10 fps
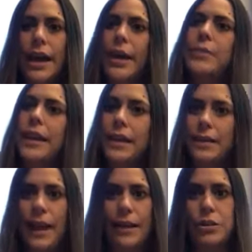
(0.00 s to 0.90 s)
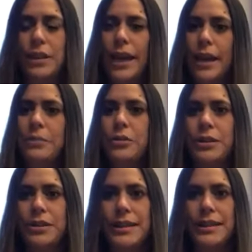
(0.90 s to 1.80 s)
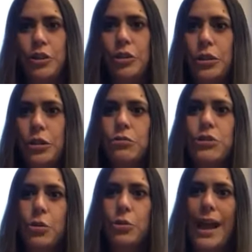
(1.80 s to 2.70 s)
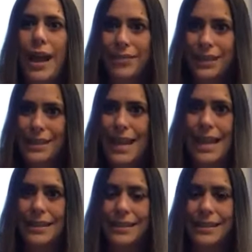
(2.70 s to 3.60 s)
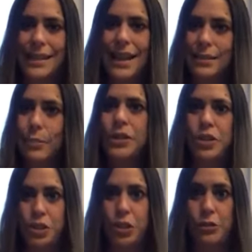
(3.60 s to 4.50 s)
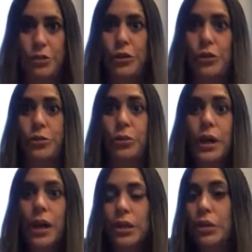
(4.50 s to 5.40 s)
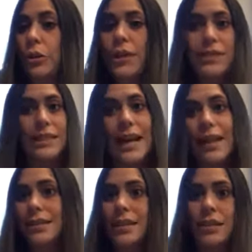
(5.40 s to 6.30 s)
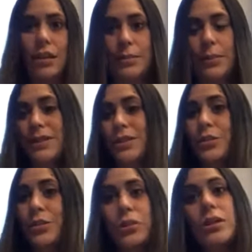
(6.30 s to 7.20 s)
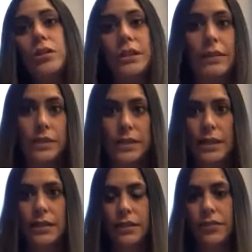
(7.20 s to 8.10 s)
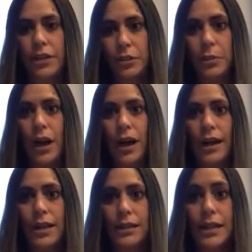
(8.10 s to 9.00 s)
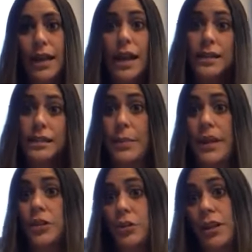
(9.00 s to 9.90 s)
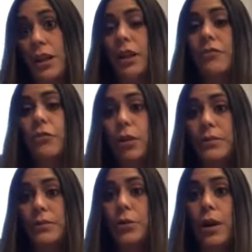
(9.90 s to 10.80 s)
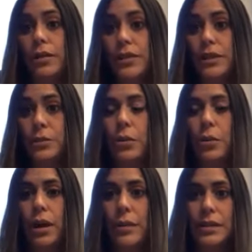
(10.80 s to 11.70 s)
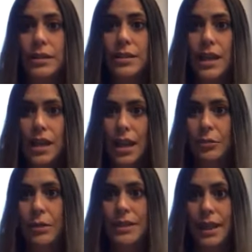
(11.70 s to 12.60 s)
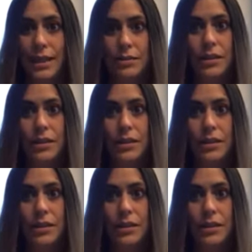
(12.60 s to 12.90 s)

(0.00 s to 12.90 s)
they actually came to us and said, you don't have to test as much as you do. You don't have to test in all these places. You really just have to test the finished product to make sure that it conforms to all of these requirements. And we said,